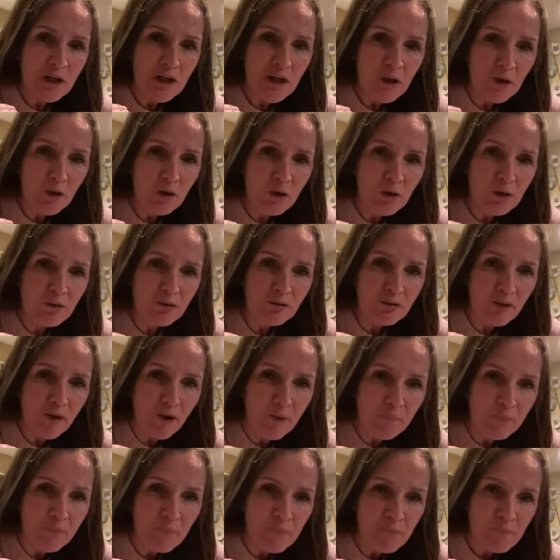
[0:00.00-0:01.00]
Kia ora
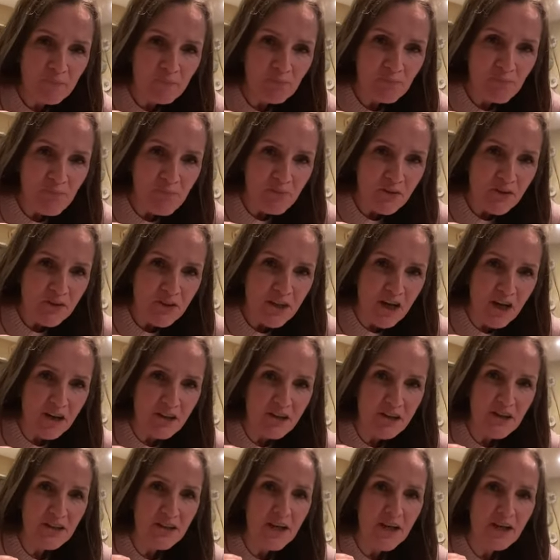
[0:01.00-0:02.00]
from
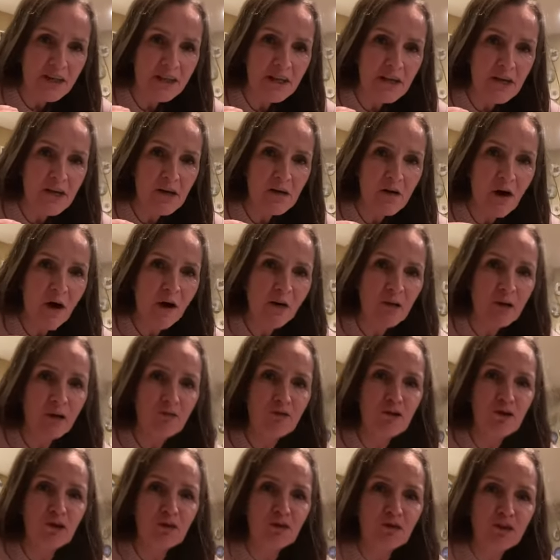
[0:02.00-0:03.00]
Taranaki,
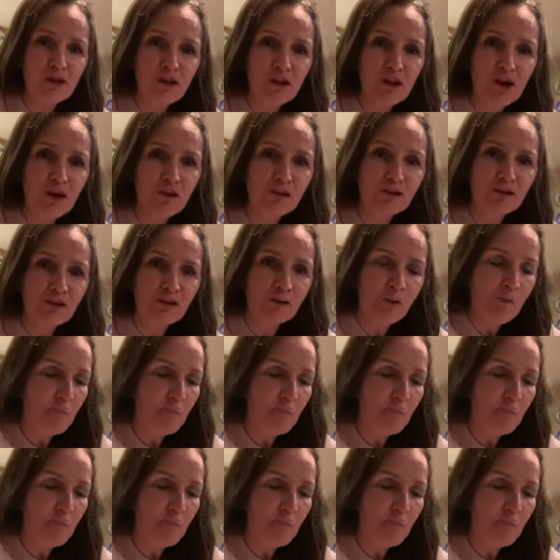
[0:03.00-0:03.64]
love your videos.